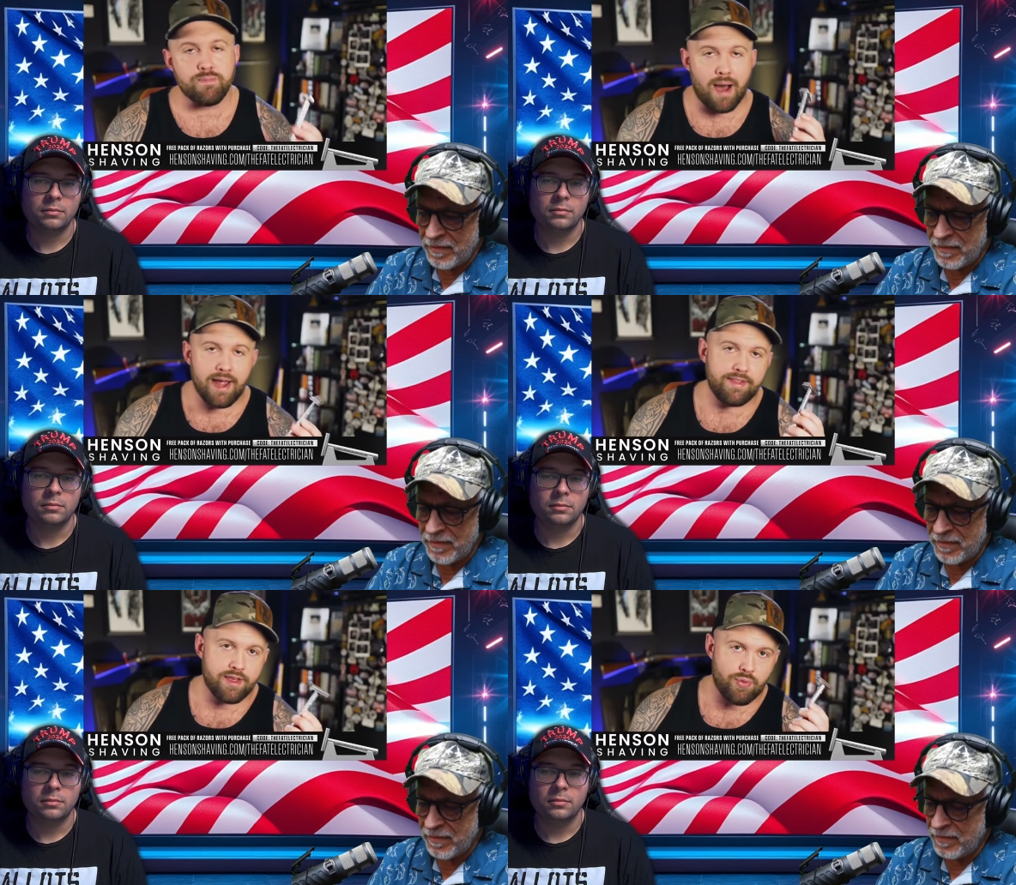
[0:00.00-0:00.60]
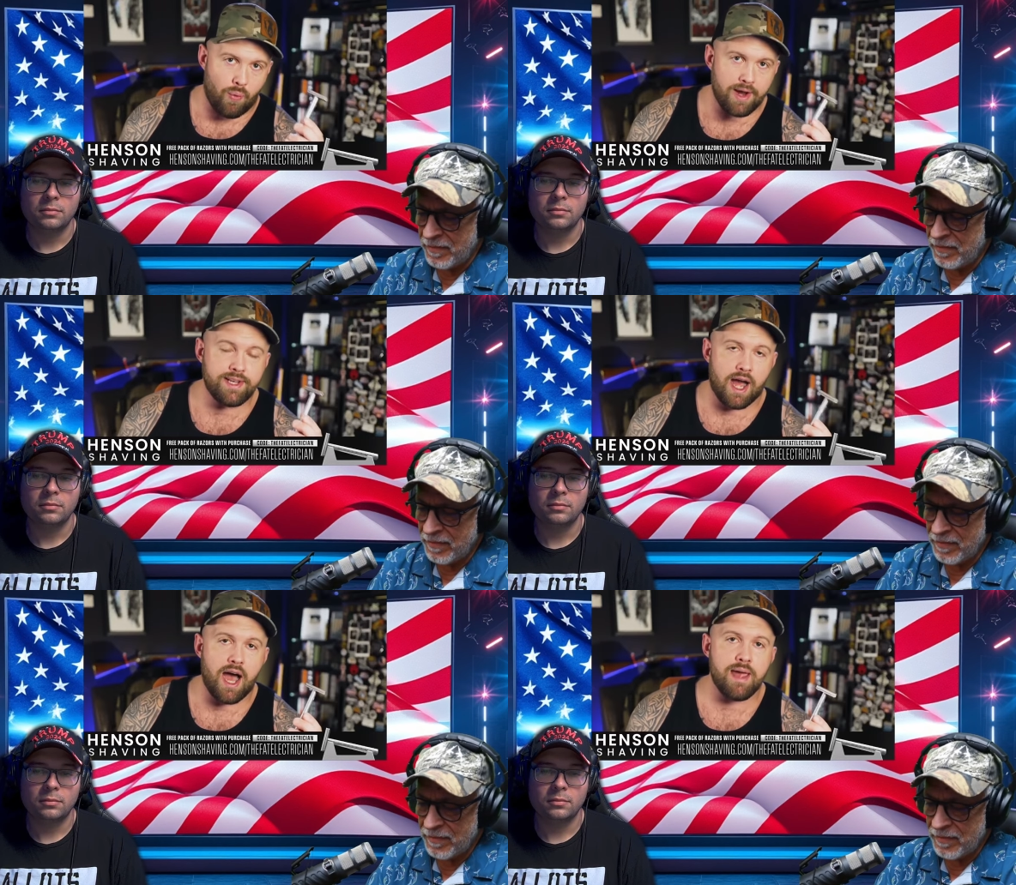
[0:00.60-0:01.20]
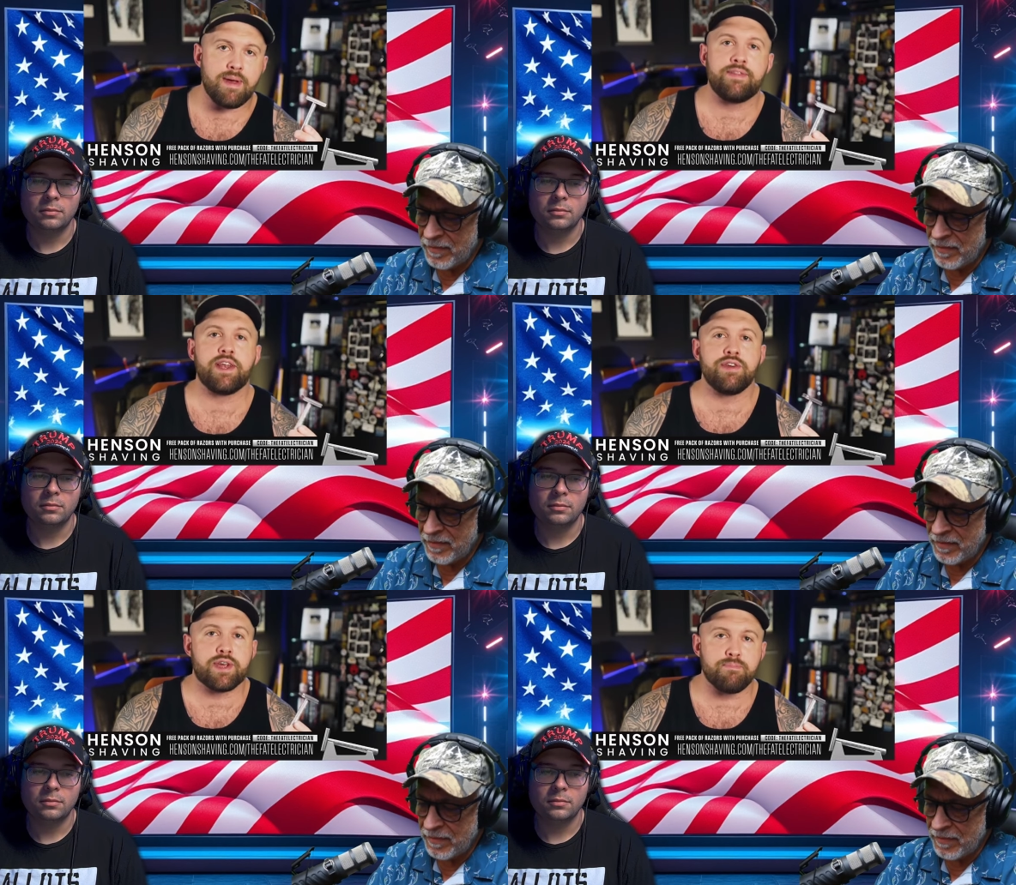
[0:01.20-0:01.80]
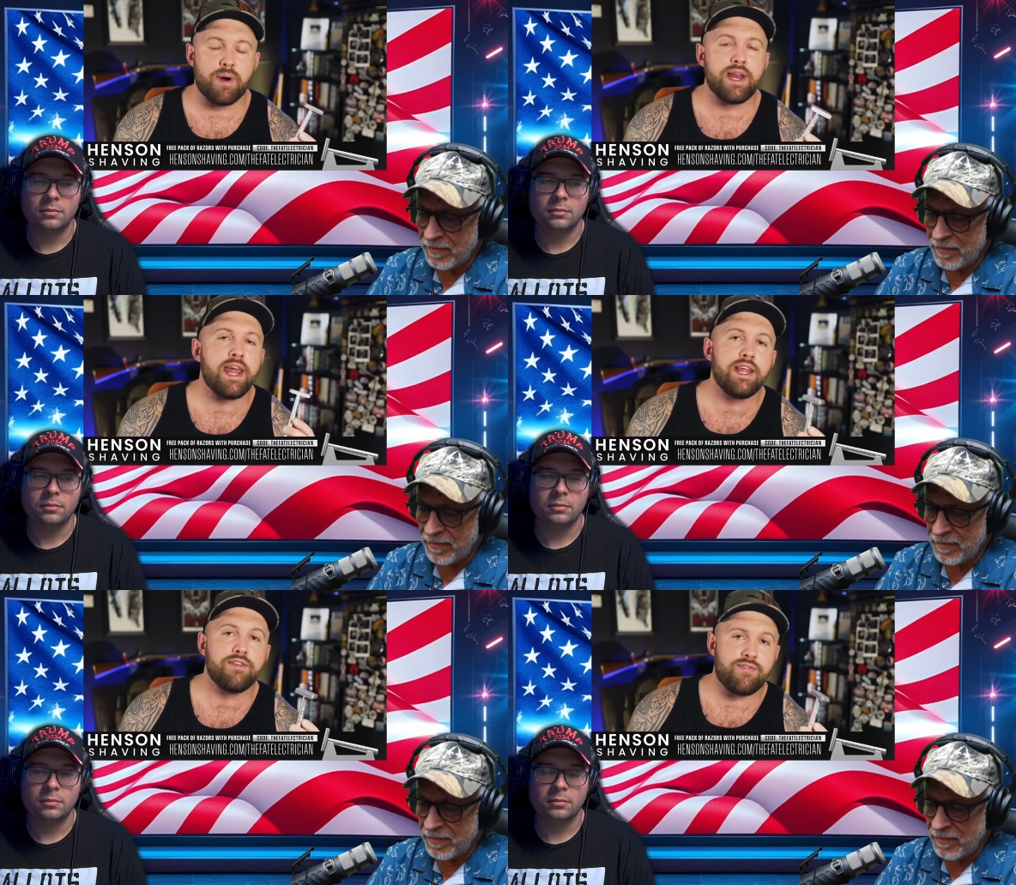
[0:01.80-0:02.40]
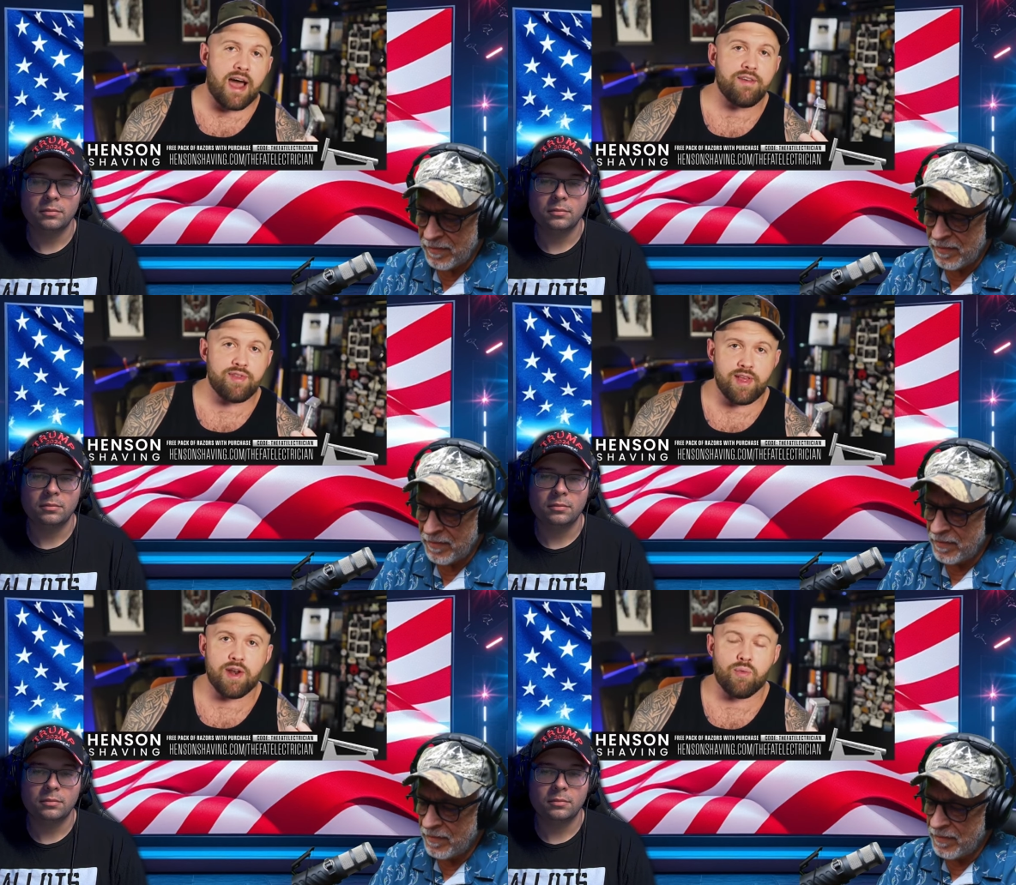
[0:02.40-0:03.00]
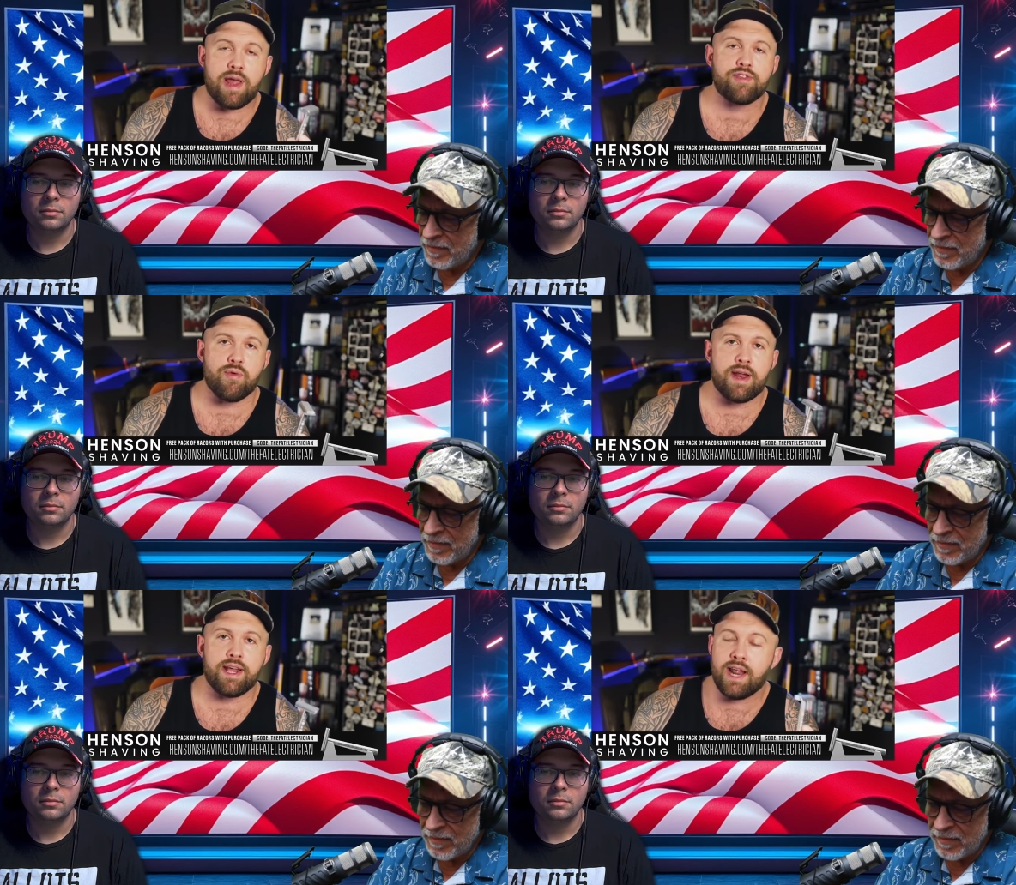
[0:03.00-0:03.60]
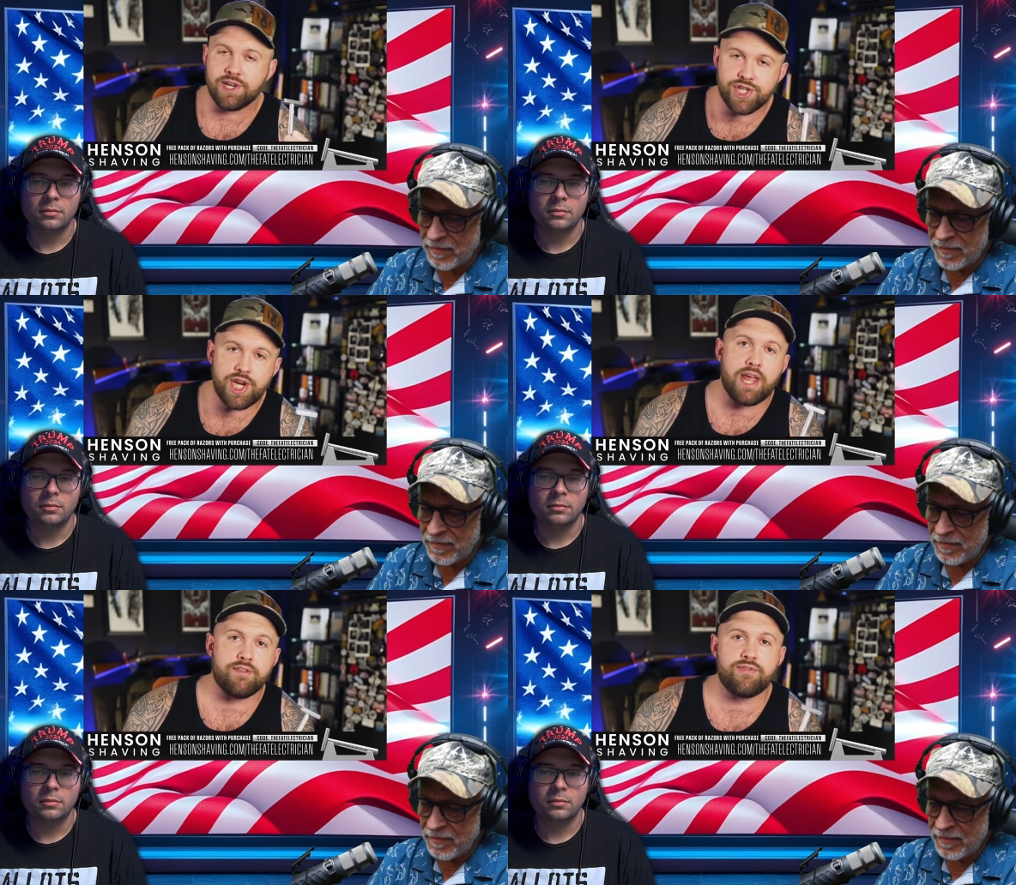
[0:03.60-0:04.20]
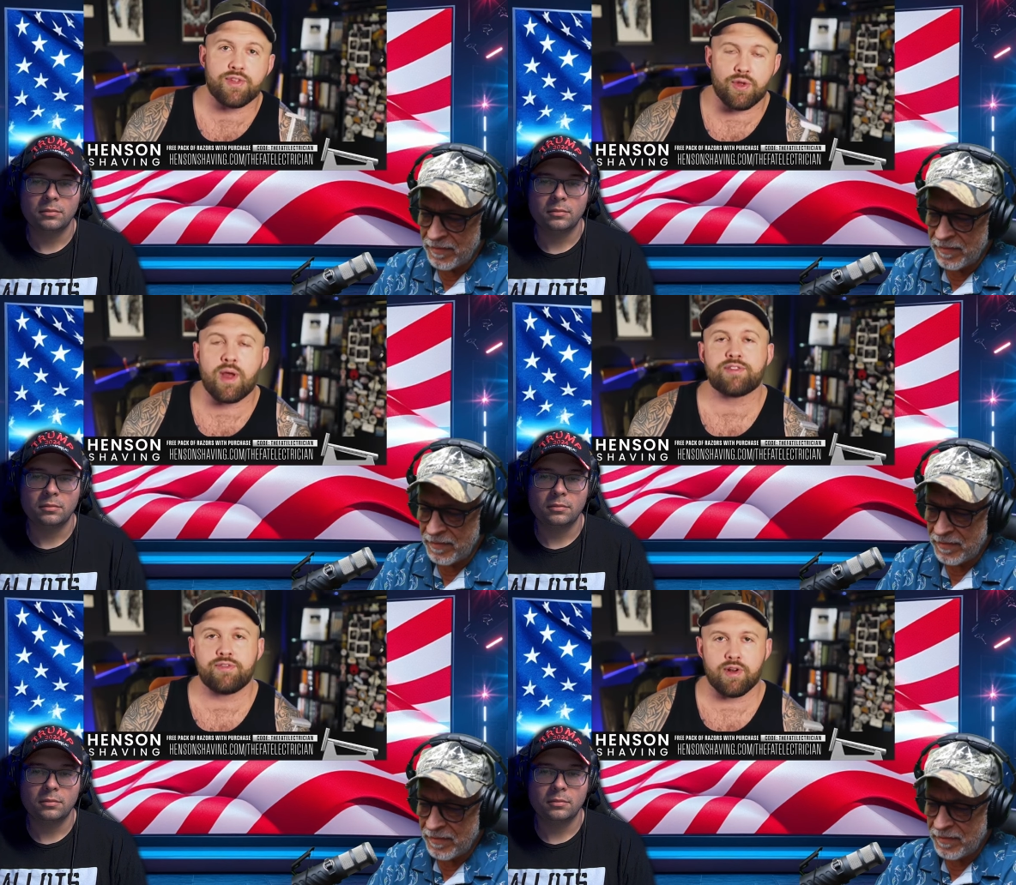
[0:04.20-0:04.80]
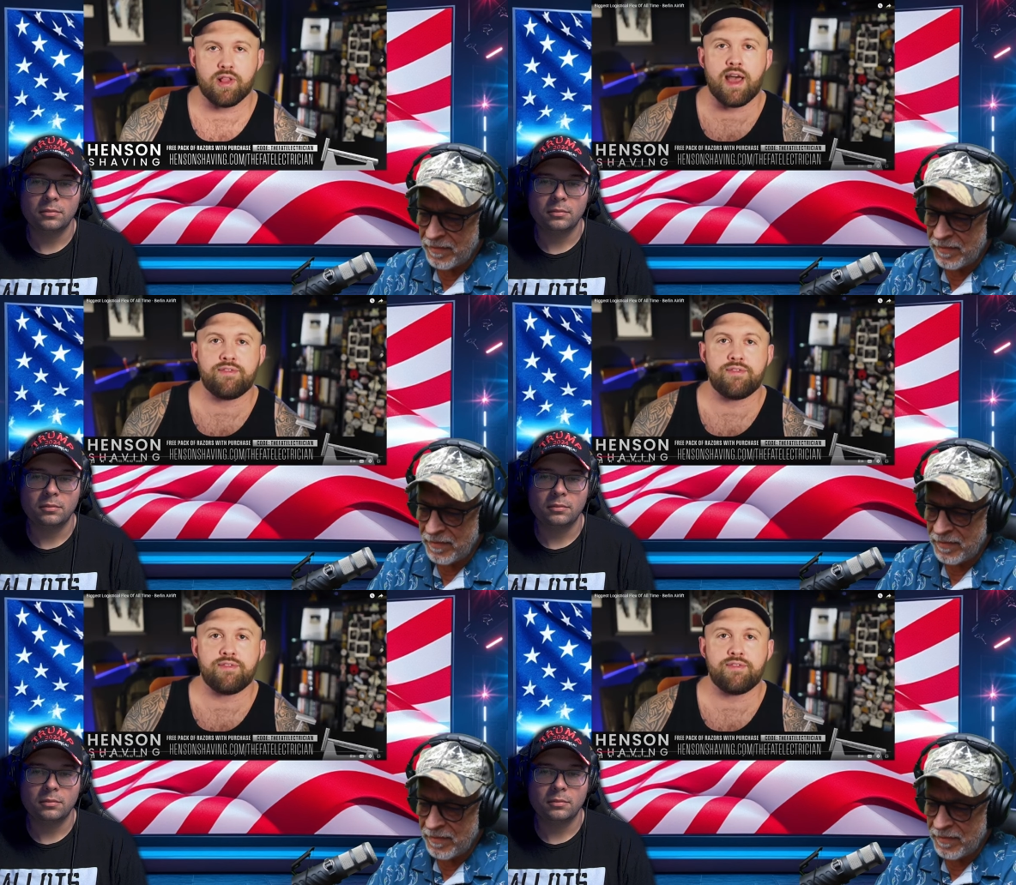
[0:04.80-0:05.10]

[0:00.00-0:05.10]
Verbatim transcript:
Speaker 1: you buy this one time and then you can put any five cent razor in it and shave for the rest of your